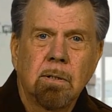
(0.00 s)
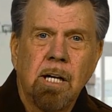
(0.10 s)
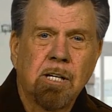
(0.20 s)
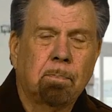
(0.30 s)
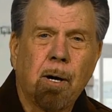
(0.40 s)

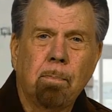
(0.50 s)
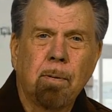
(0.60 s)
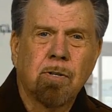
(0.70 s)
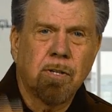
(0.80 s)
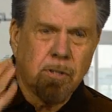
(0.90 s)
Its
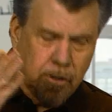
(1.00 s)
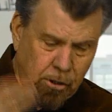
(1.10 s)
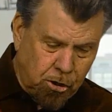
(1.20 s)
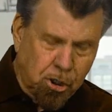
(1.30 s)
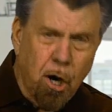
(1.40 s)
purpose is to
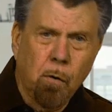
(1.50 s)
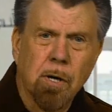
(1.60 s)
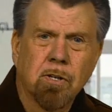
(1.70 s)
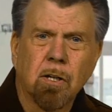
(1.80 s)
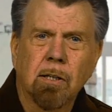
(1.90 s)
show
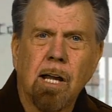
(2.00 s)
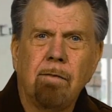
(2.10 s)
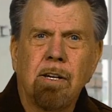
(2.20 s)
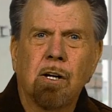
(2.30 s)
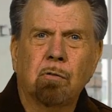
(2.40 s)
us the
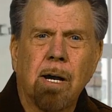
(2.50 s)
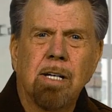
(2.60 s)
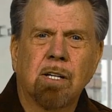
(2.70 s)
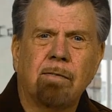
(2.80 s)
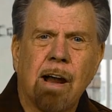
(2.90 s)
loving
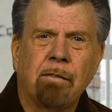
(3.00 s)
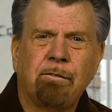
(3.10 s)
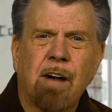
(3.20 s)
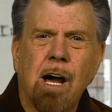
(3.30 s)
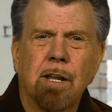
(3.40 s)
grace of our
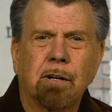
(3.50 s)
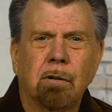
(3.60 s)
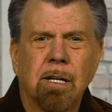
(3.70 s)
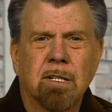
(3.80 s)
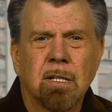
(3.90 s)
Father
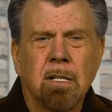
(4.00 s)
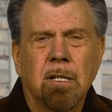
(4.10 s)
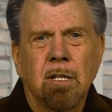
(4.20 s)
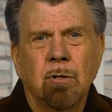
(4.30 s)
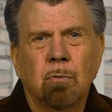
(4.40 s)
as
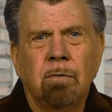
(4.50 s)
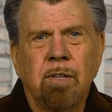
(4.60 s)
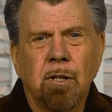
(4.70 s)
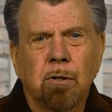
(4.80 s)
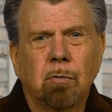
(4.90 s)

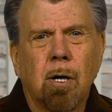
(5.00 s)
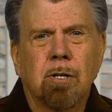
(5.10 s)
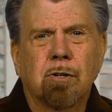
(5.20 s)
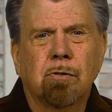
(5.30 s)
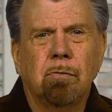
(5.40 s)
revealed to
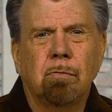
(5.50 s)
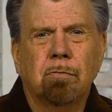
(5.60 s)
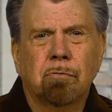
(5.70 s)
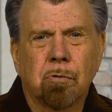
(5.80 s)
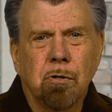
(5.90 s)
us
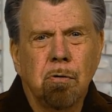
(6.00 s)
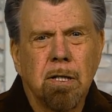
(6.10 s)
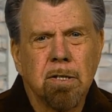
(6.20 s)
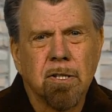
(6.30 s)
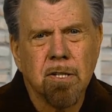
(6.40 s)
through
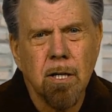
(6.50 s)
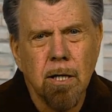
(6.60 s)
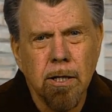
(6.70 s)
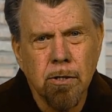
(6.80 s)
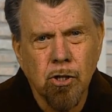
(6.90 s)
His
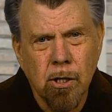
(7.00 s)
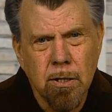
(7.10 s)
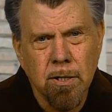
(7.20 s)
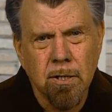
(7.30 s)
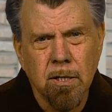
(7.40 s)
Son,
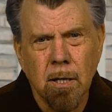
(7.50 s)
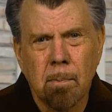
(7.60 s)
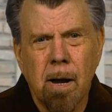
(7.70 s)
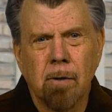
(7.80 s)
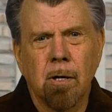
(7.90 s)
Jesus, and the
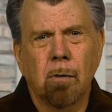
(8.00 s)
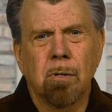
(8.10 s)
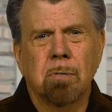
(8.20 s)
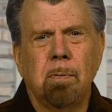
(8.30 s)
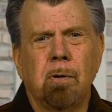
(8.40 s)
power of the Holy
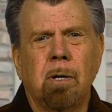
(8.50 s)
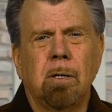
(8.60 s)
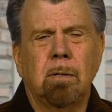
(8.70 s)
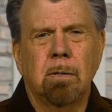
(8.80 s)
Spirit.